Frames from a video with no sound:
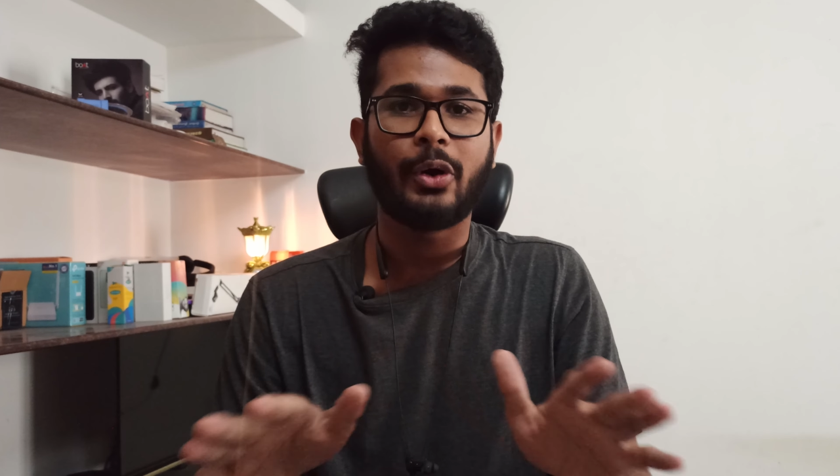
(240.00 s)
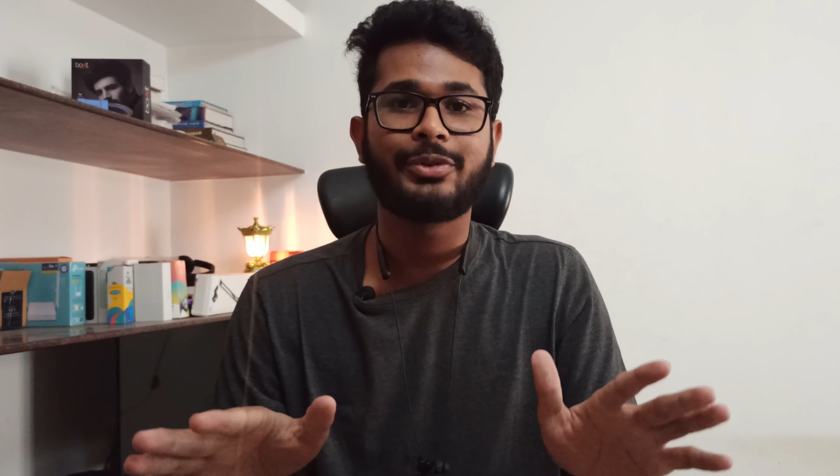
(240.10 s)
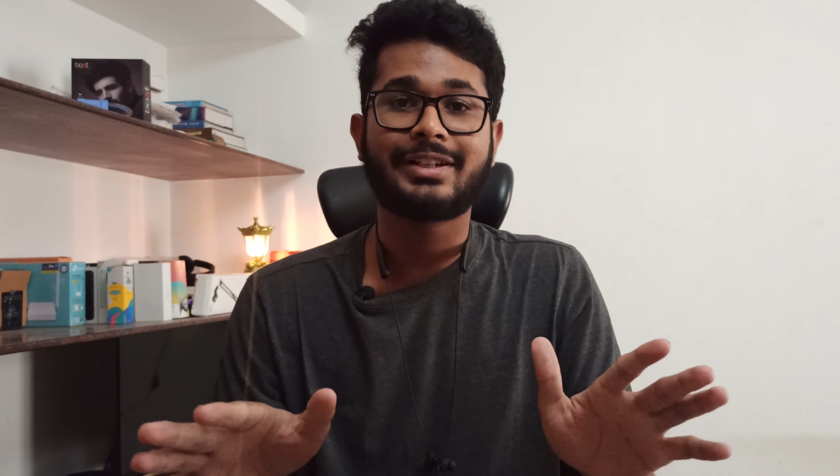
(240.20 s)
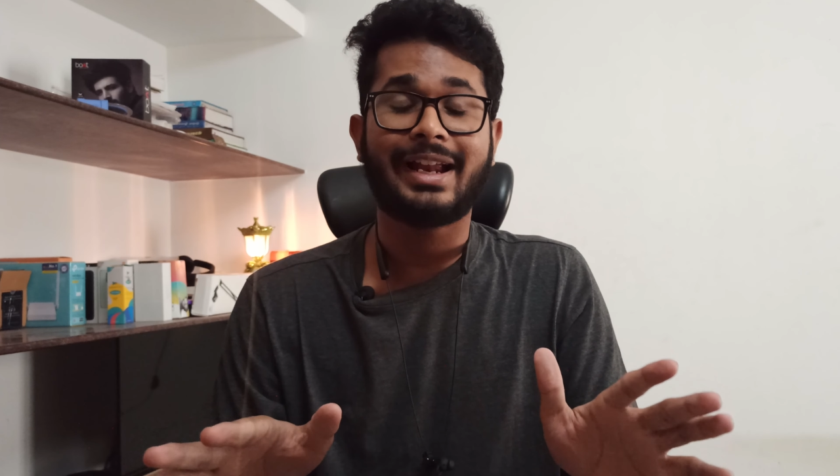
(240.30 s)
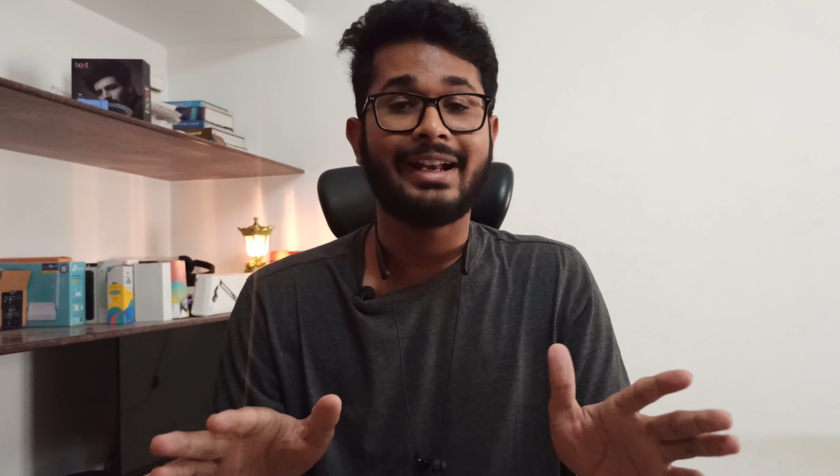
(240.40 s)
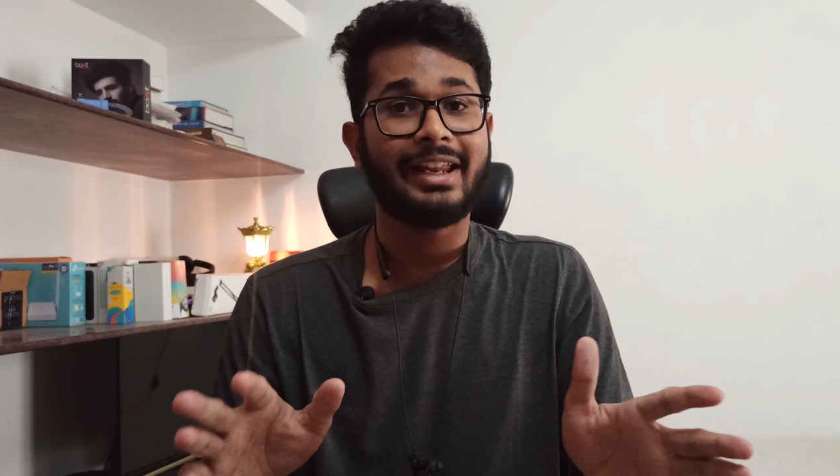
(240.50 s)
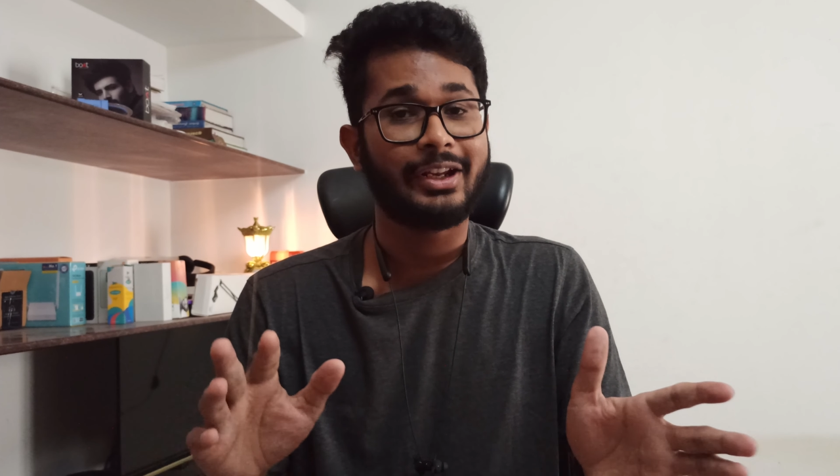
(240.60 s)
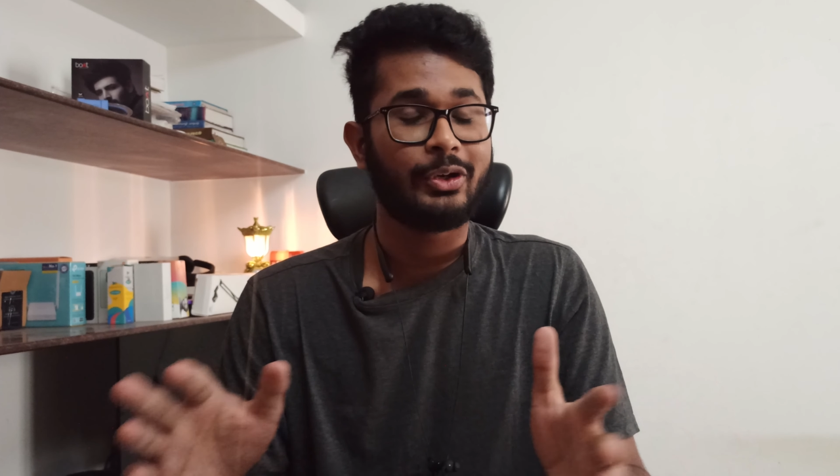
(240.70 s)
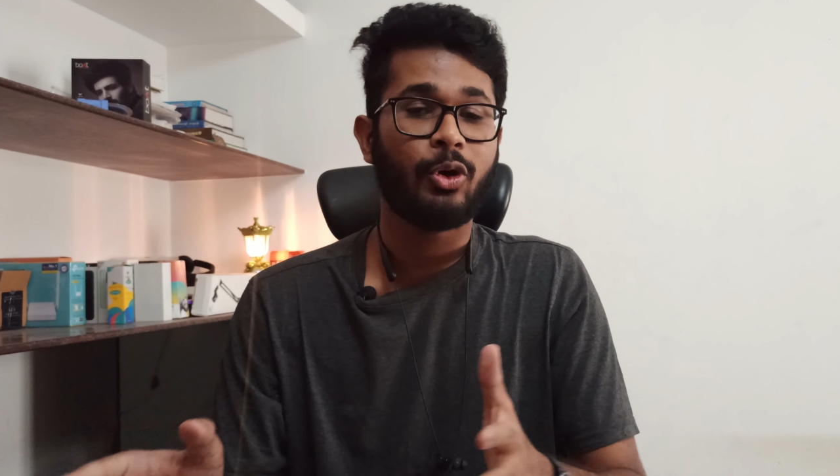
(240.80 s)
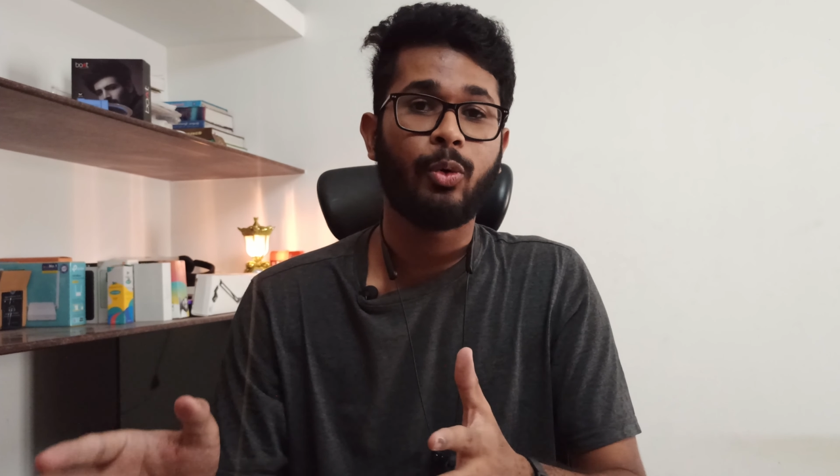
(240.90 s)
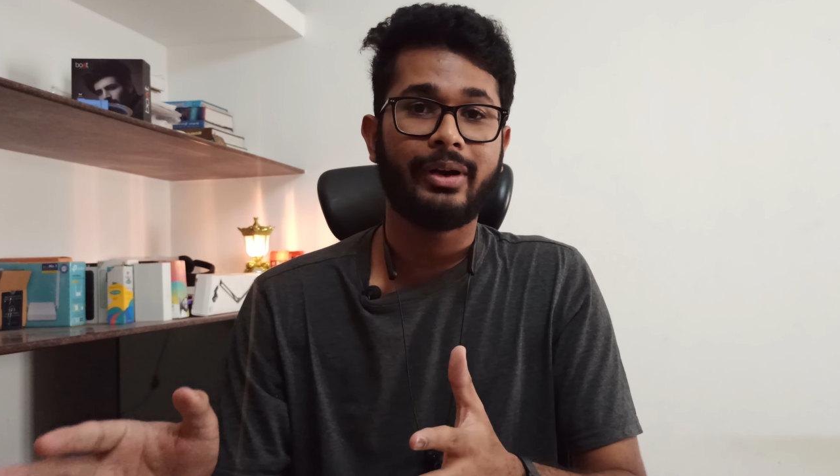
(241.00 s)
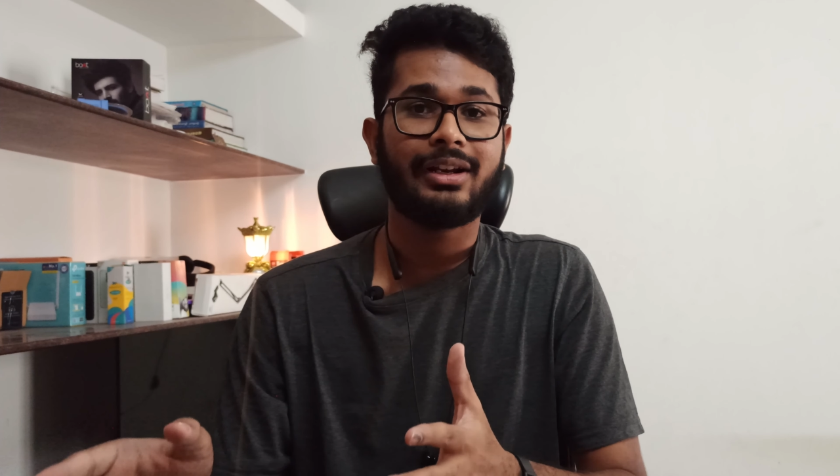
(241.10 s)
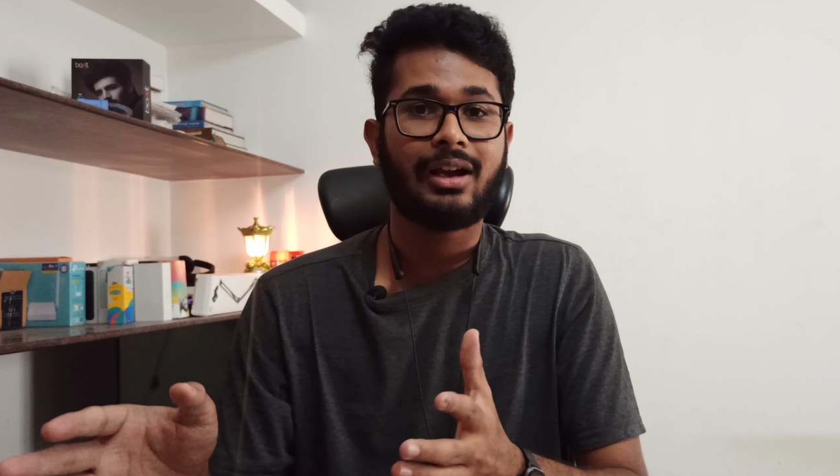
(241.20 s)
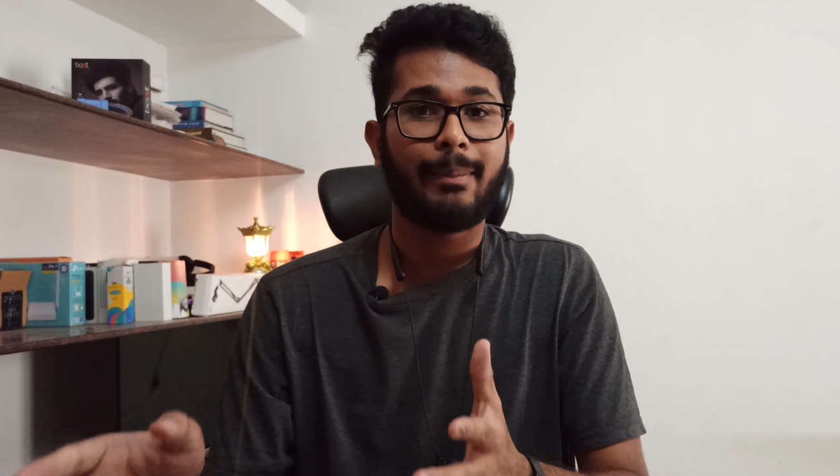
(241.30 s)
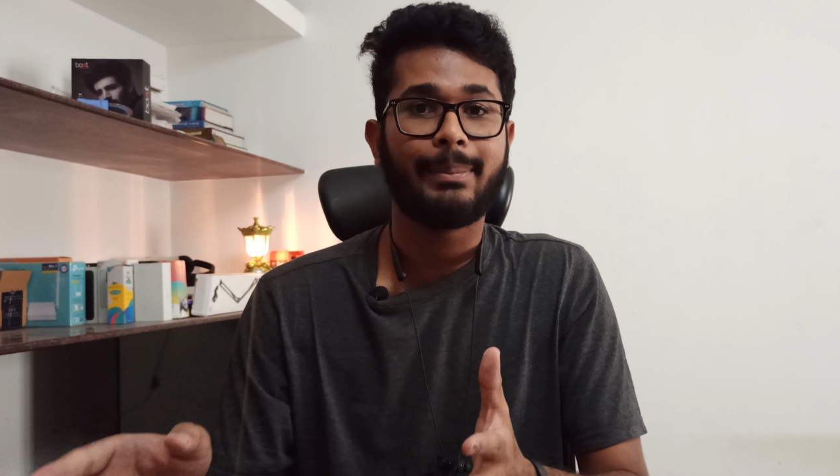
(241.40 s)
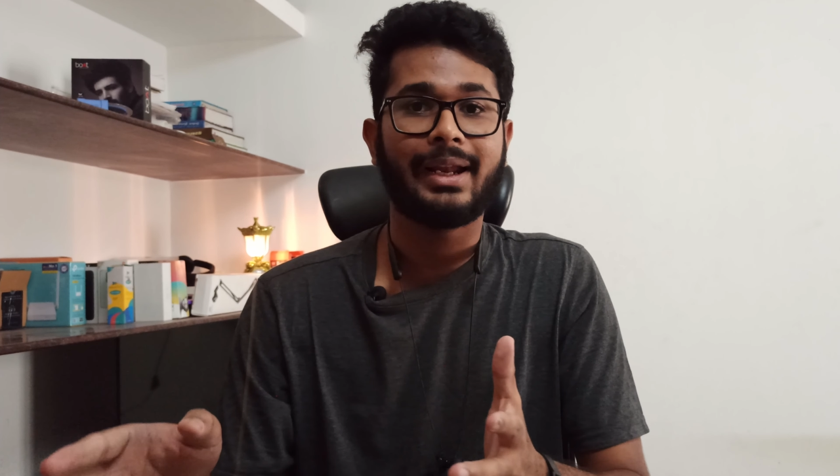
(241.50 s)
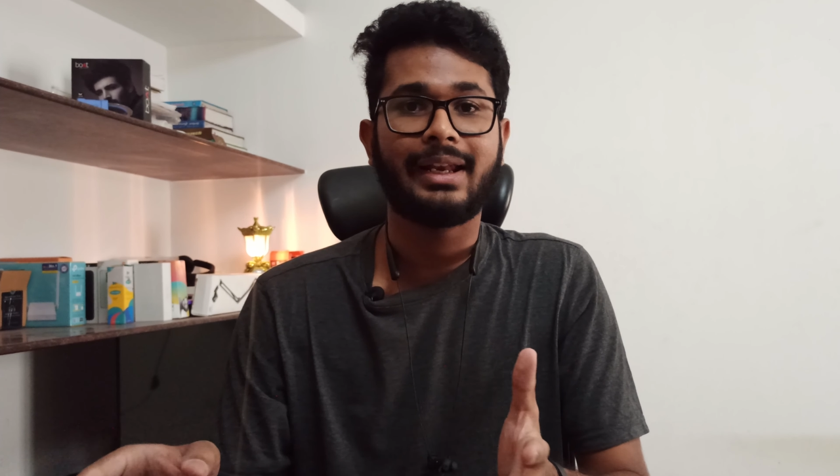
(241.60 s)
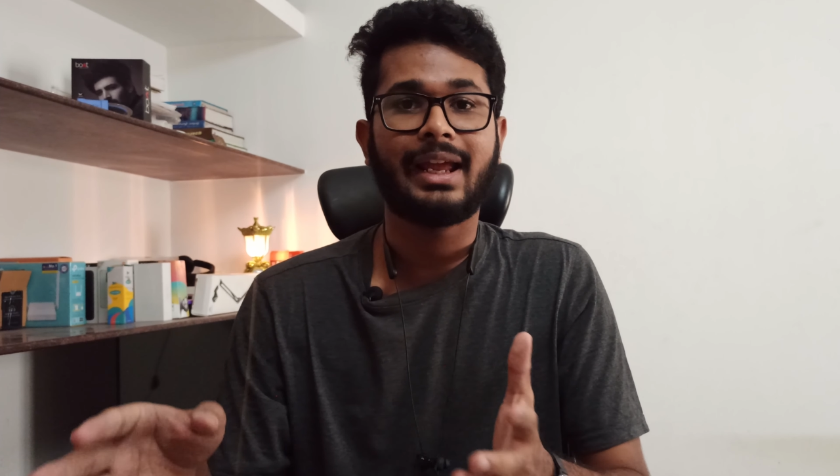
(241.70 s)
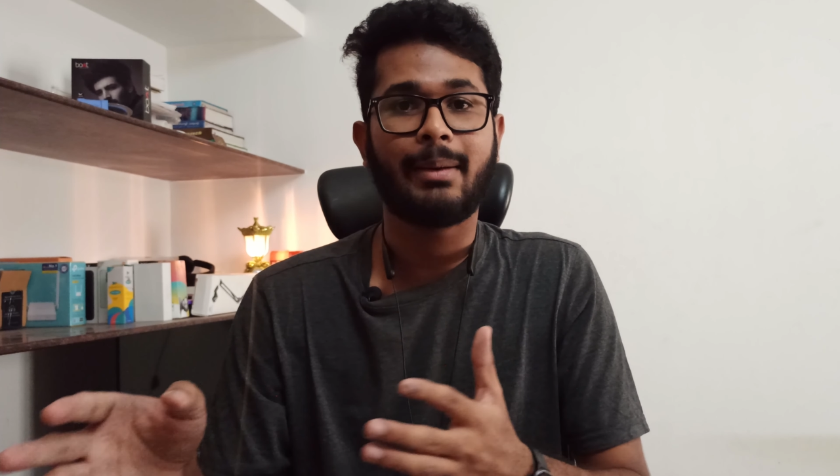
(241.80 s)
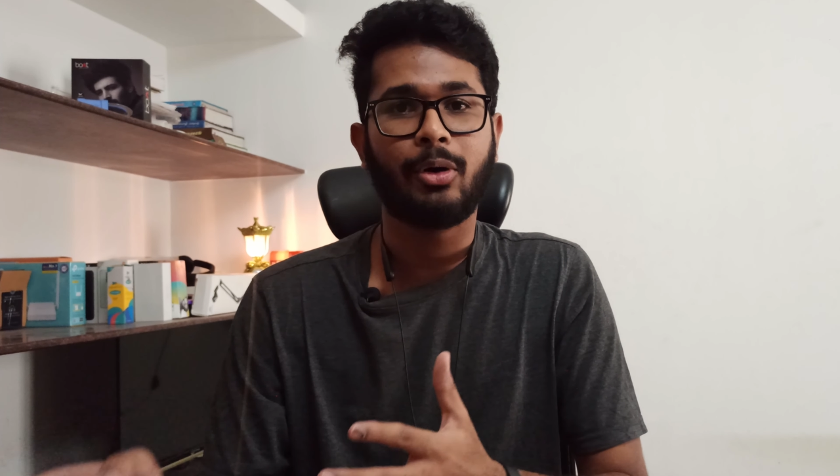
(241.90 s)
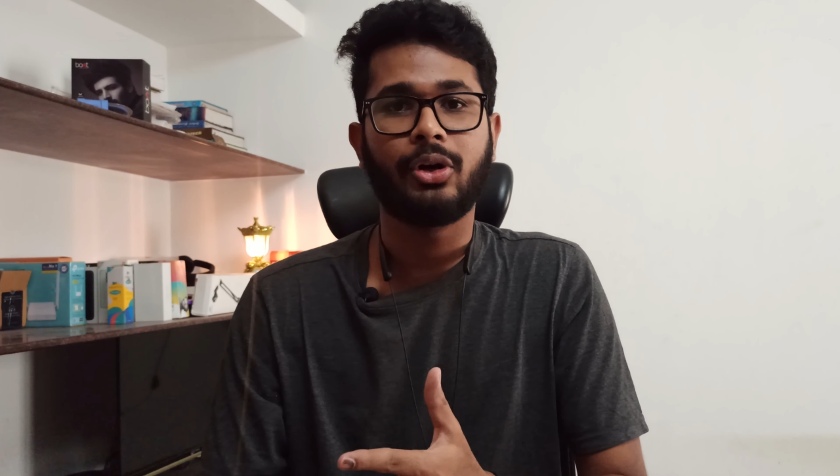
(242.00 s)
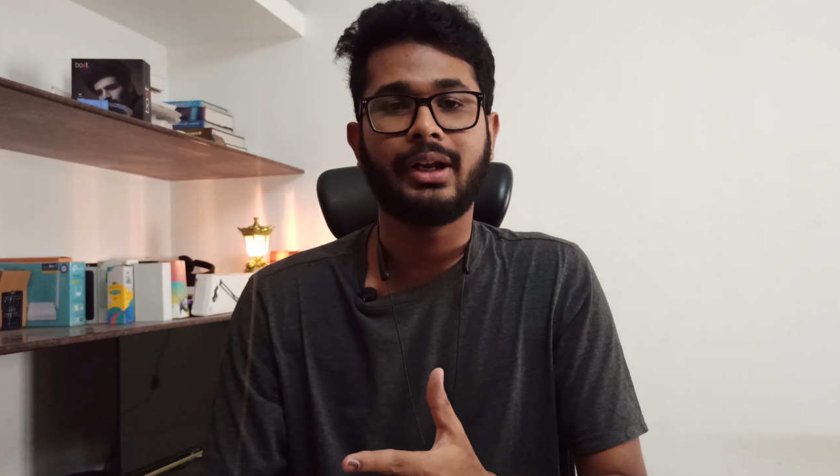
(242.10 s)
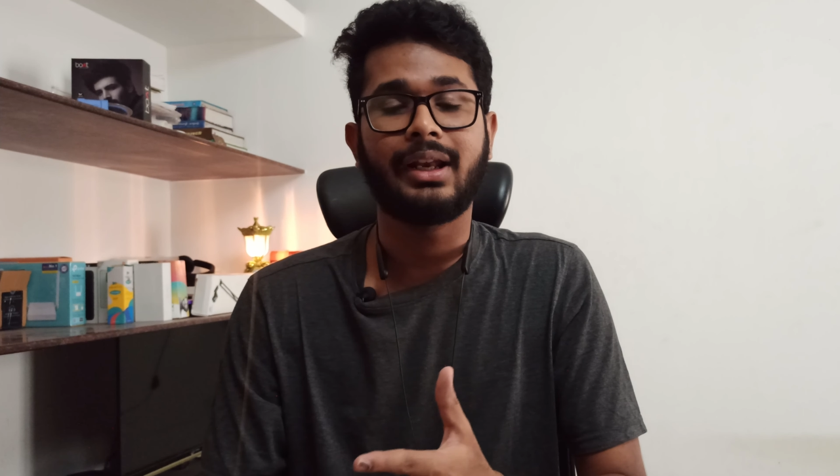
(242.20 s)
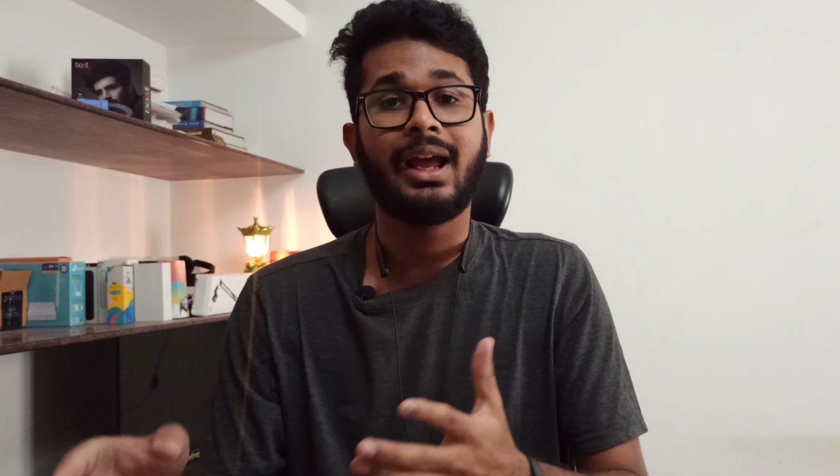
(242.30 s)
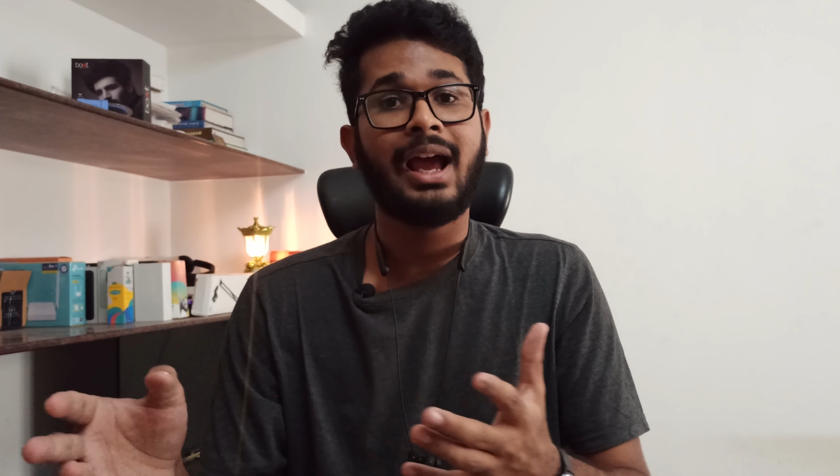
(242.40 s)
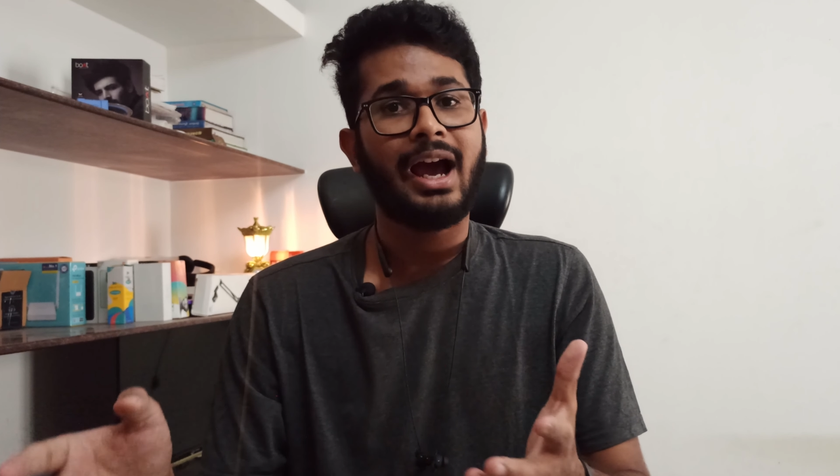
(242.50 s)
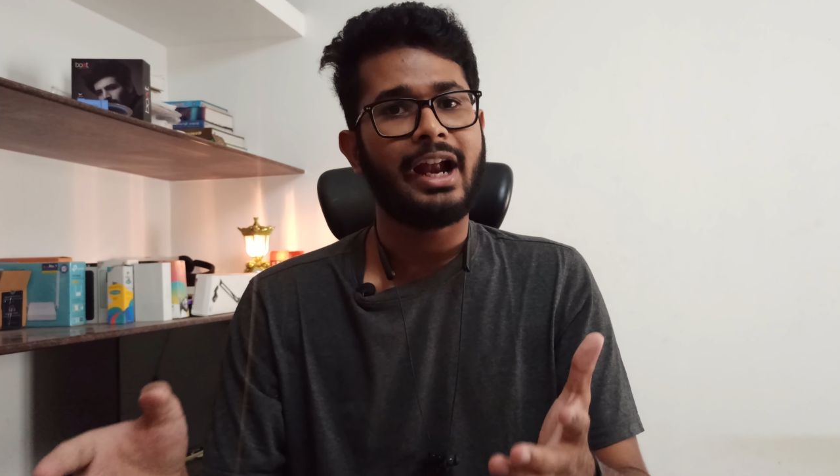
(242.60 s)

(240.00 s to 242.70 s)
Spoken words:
outstanding. No one complained about it.